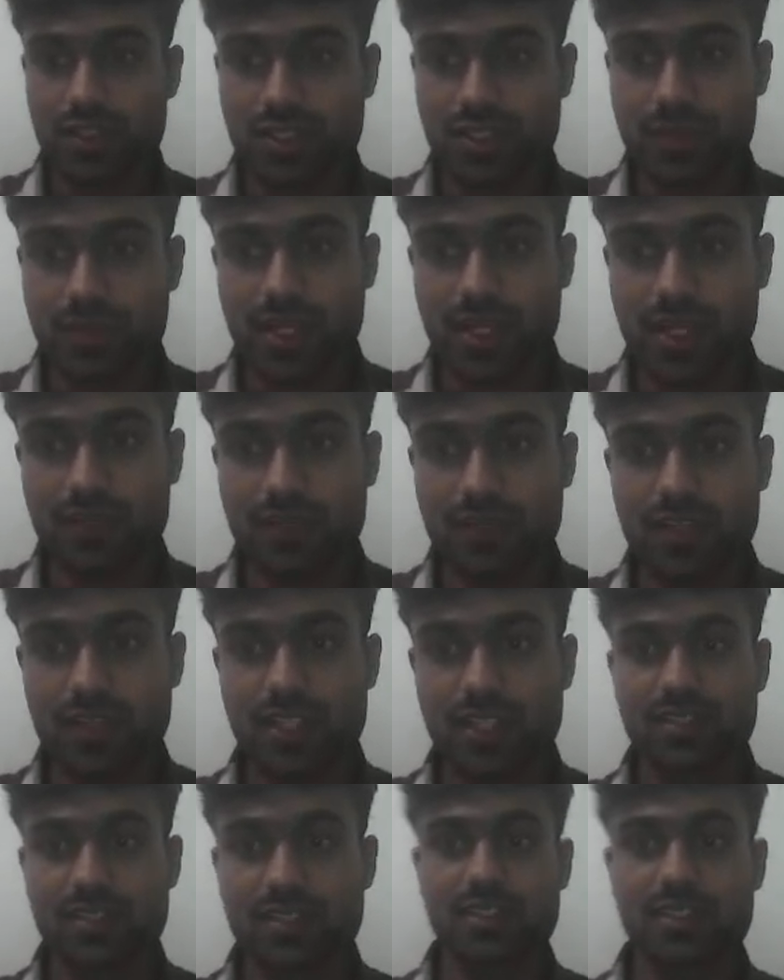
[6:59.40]
command we
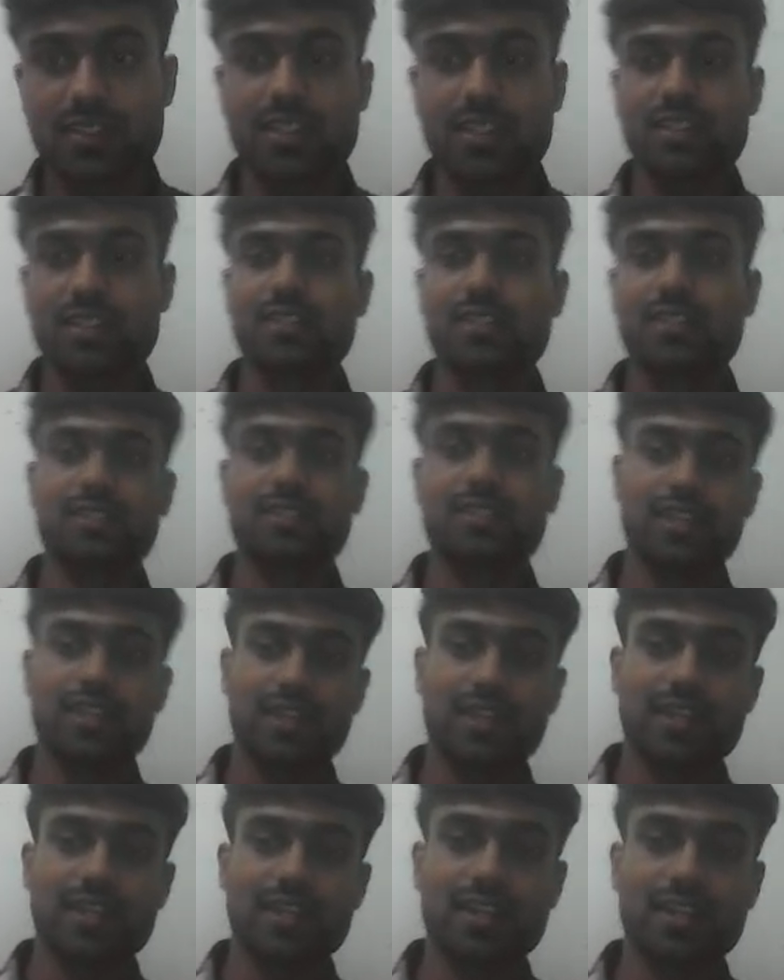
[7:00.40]
can say is
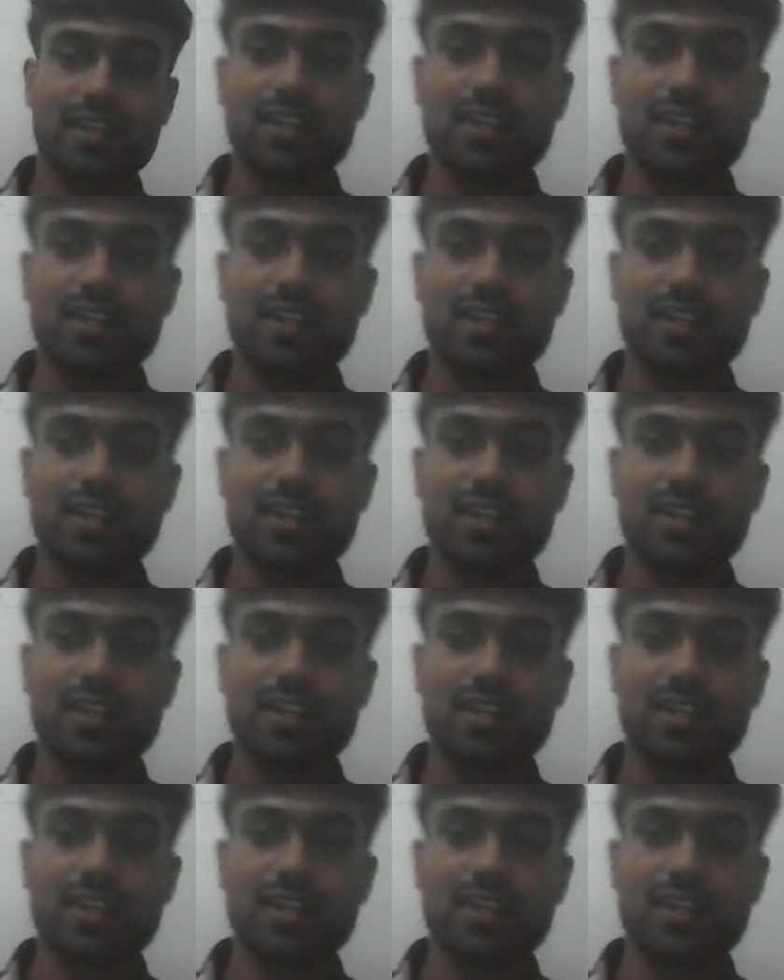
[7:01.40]
git init.